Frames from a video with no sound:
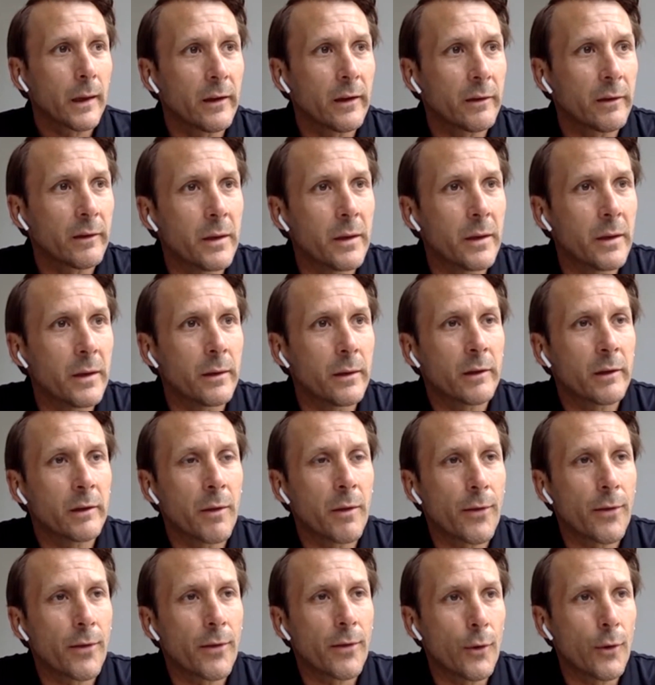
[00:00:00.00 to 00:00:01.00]
that he's
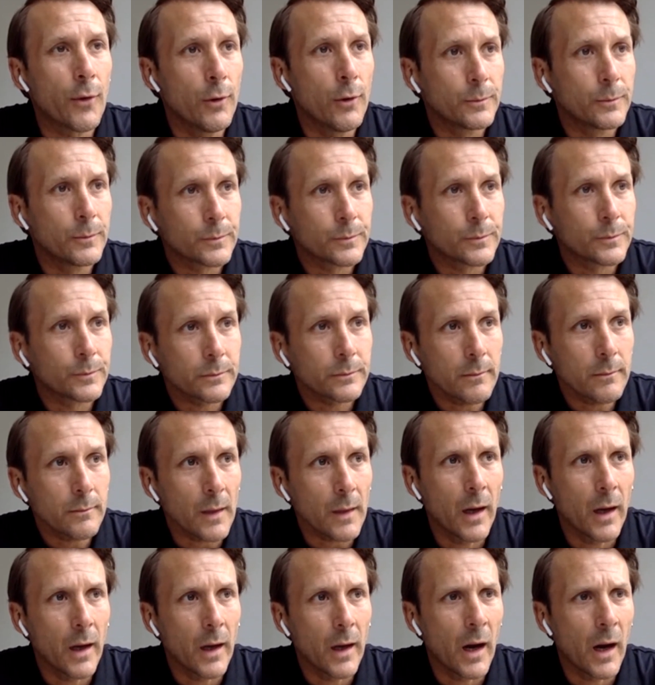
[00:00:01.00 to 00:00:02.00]
been through.
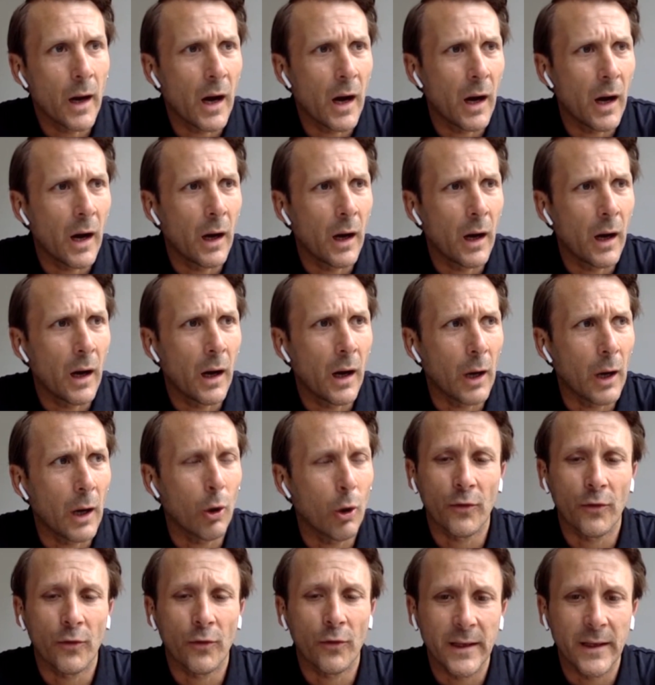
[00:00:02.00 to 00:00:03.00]
A
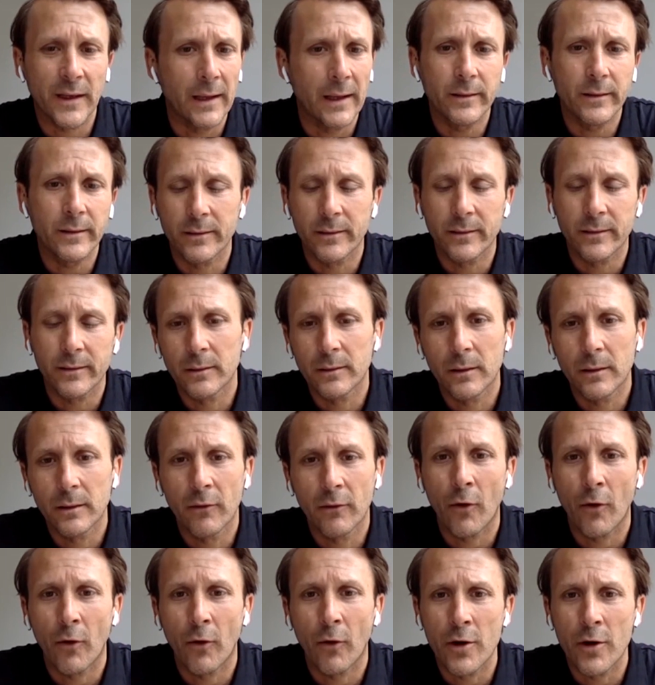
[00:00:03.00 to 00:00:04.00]
lot of talent,
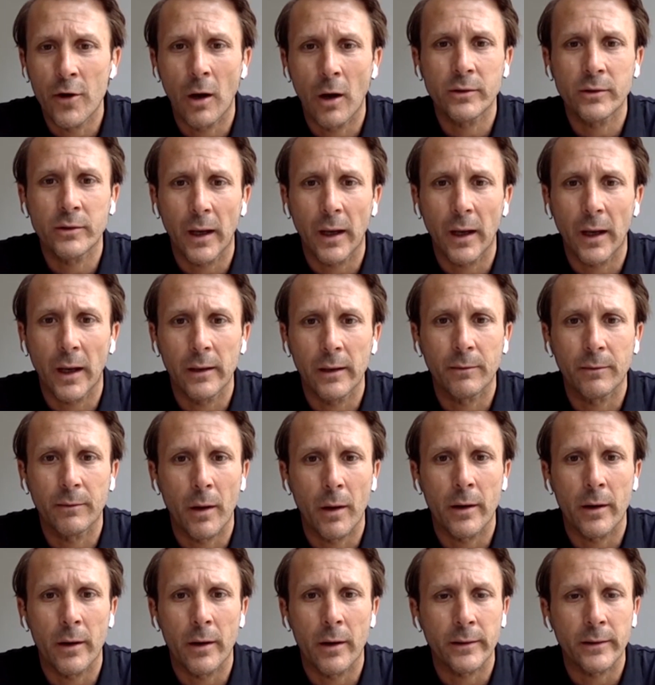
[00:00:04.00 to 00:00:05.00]
very young
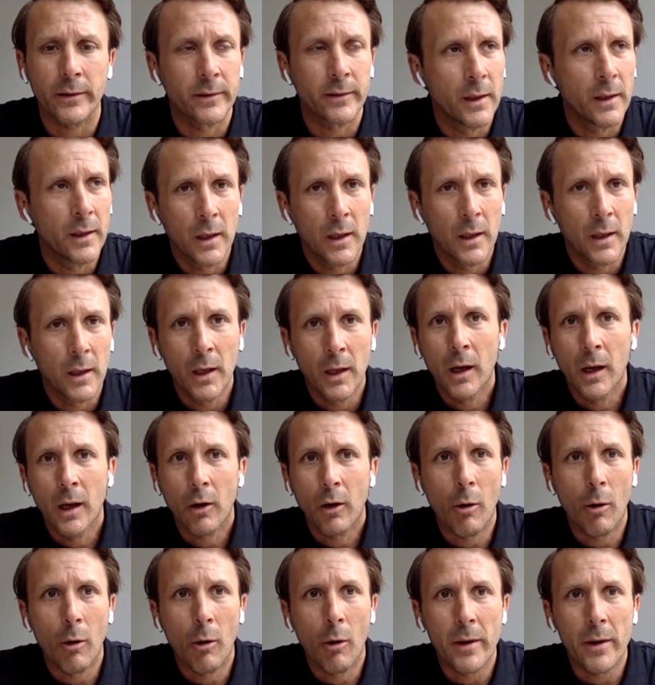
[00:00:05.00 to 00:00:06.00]
talent players
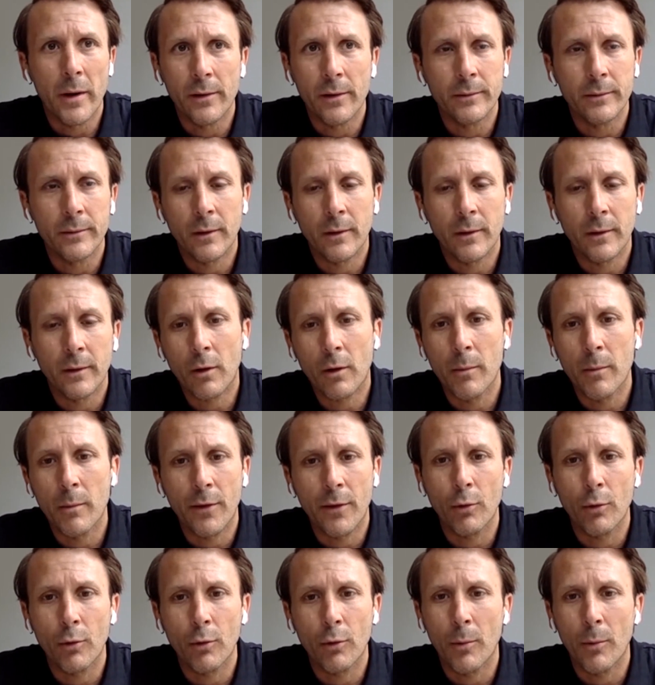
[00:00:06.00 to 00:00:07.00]
coming
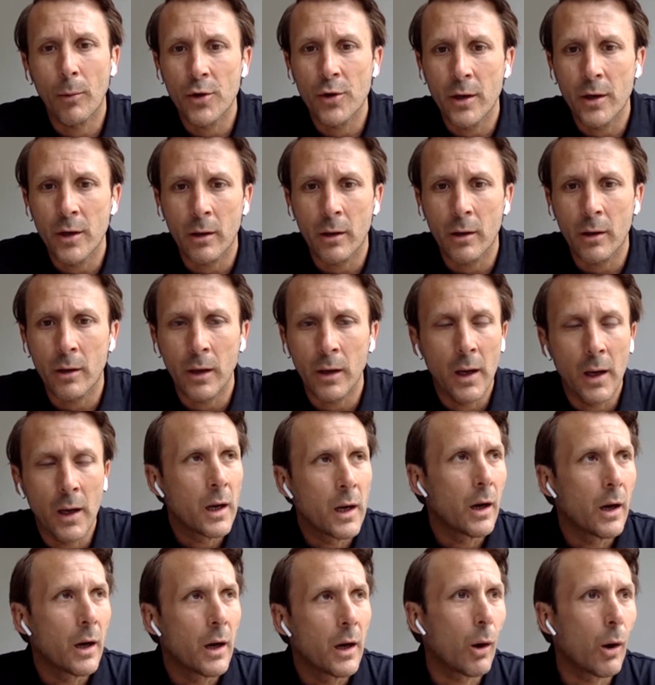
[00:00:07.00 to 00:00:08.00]
through every year.
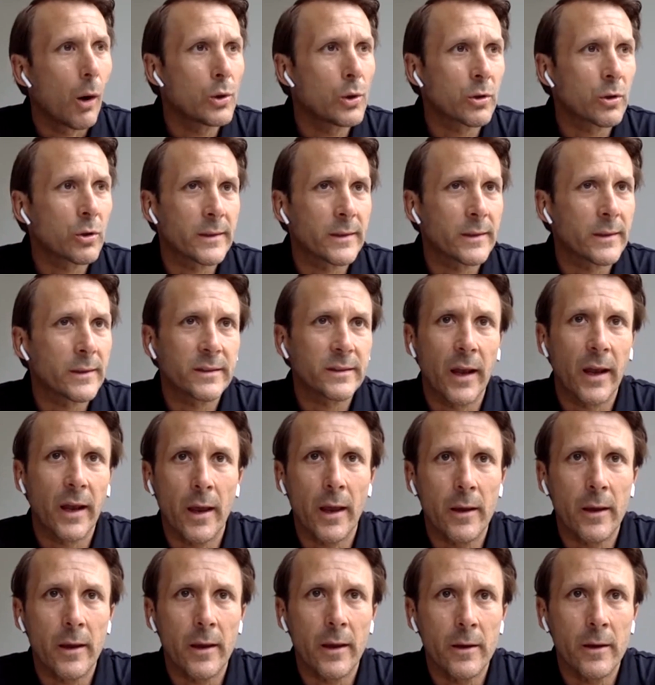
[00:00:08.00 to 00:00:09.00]
Also, I'd
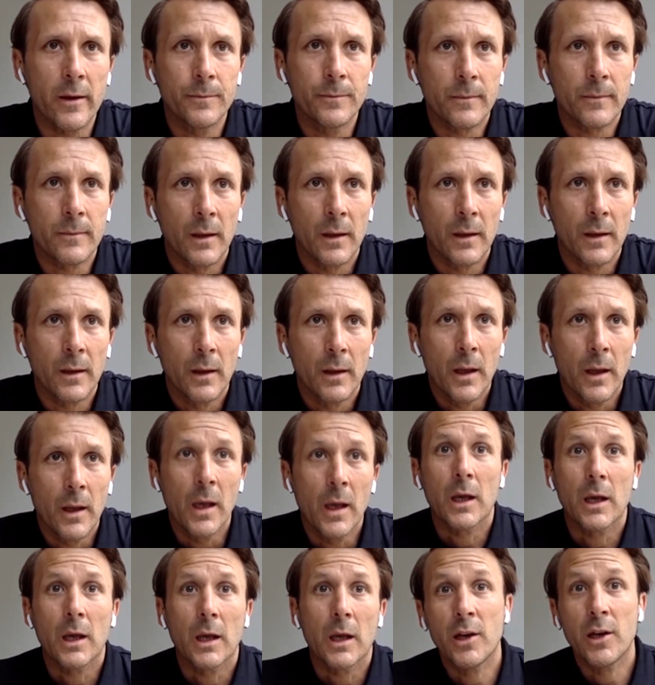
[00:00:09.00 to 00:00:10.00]
say
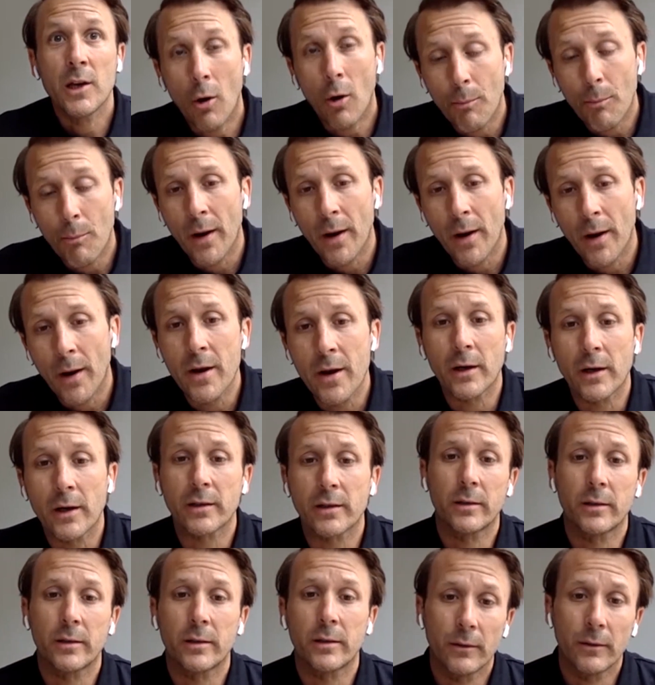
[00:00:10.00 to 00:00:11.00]
young
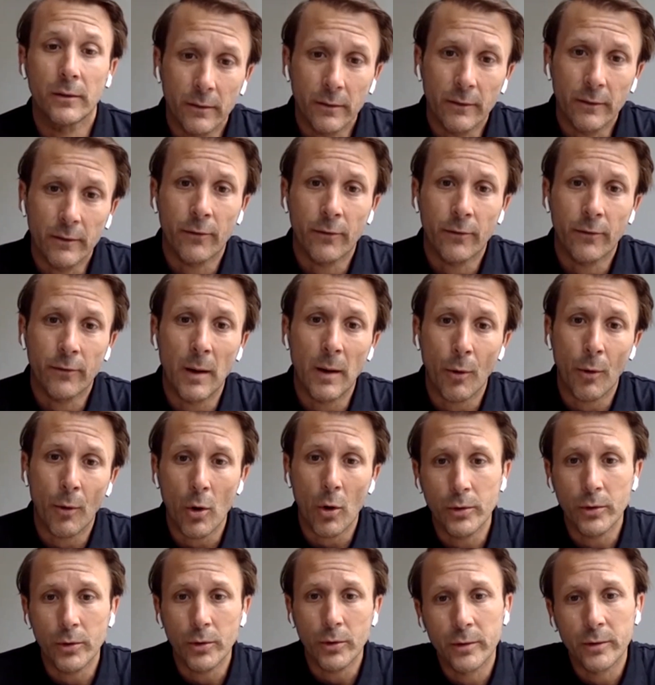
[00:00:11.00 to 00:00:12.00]
players from
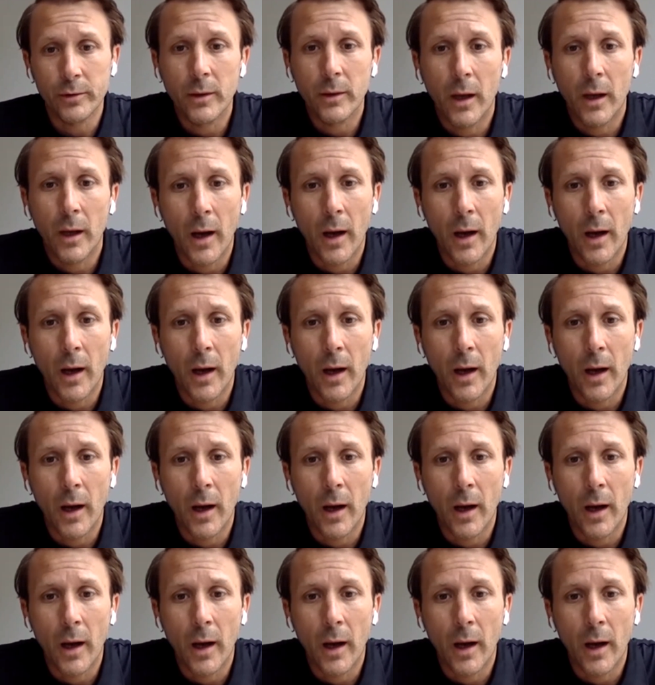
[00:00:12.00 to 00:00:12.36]
abroad,